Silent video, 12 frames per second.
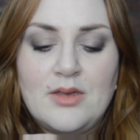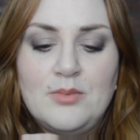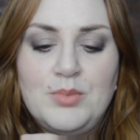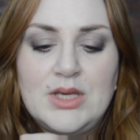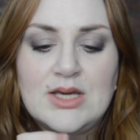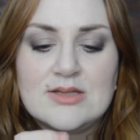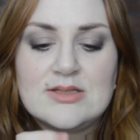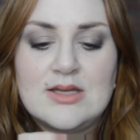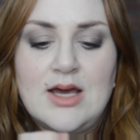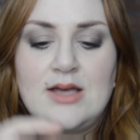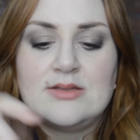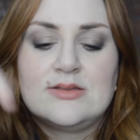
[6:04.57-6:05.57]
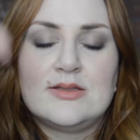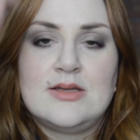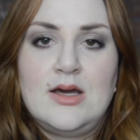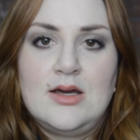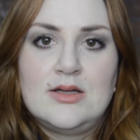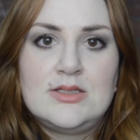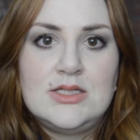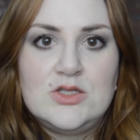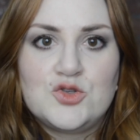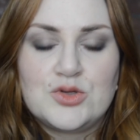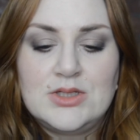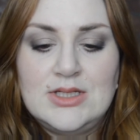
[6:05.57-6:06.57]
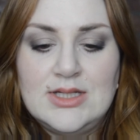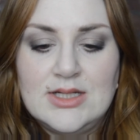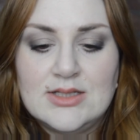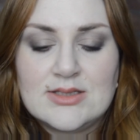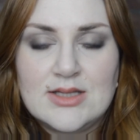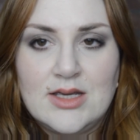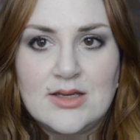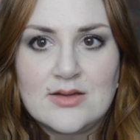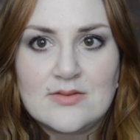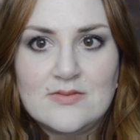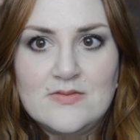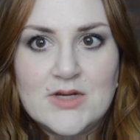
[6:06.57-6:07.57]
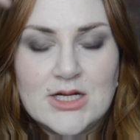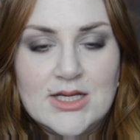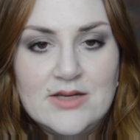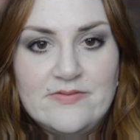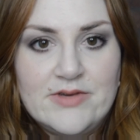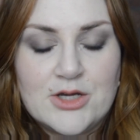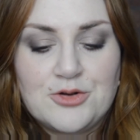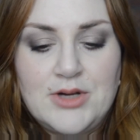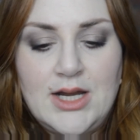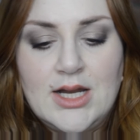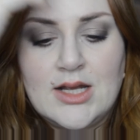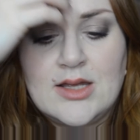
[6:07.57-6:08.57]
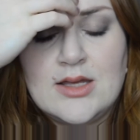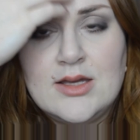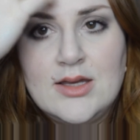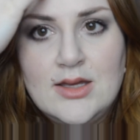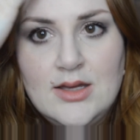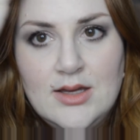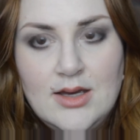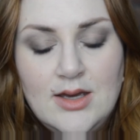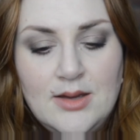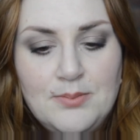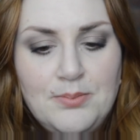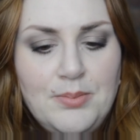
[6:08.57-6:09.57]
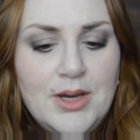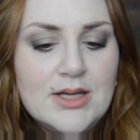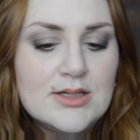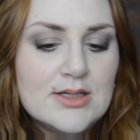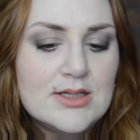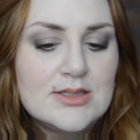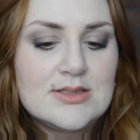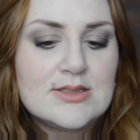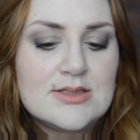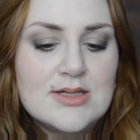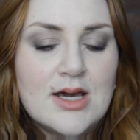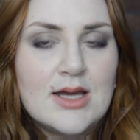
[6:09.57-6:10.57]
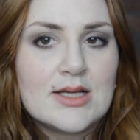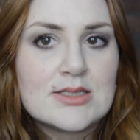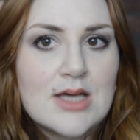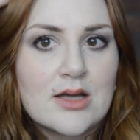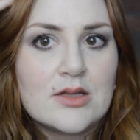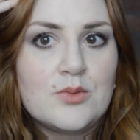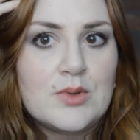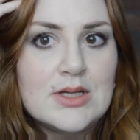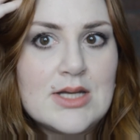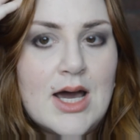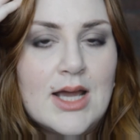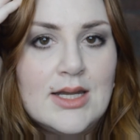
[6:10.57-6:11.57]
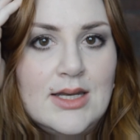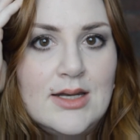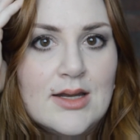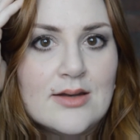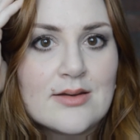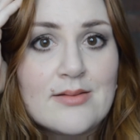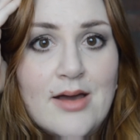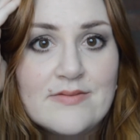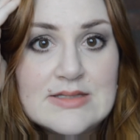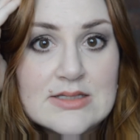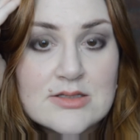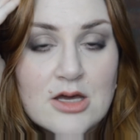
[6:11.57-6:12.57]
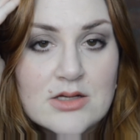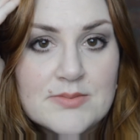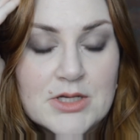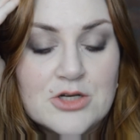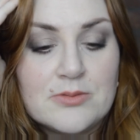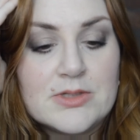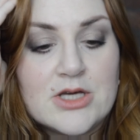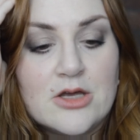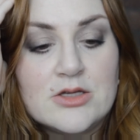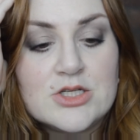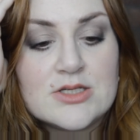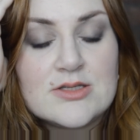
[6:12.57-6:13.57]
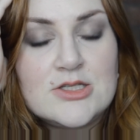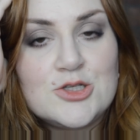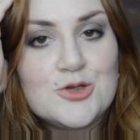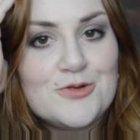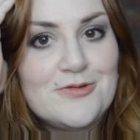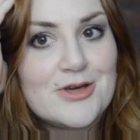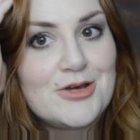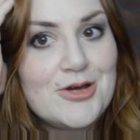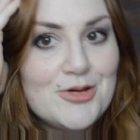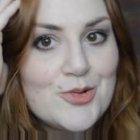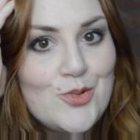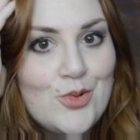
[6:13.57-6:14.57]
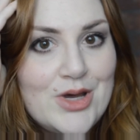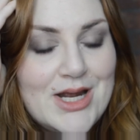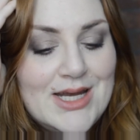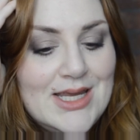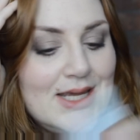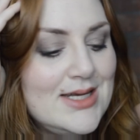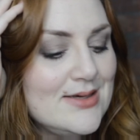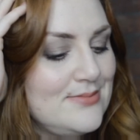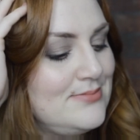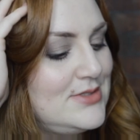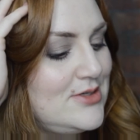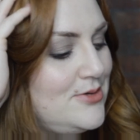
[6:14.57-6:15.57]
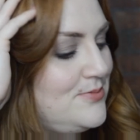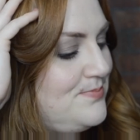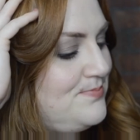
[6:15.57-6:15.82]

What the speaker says: Because it has tea tree and it's like very invigorating, but it's not exactly what I needed. I've since gone to my dermatologist to figure out what I need. So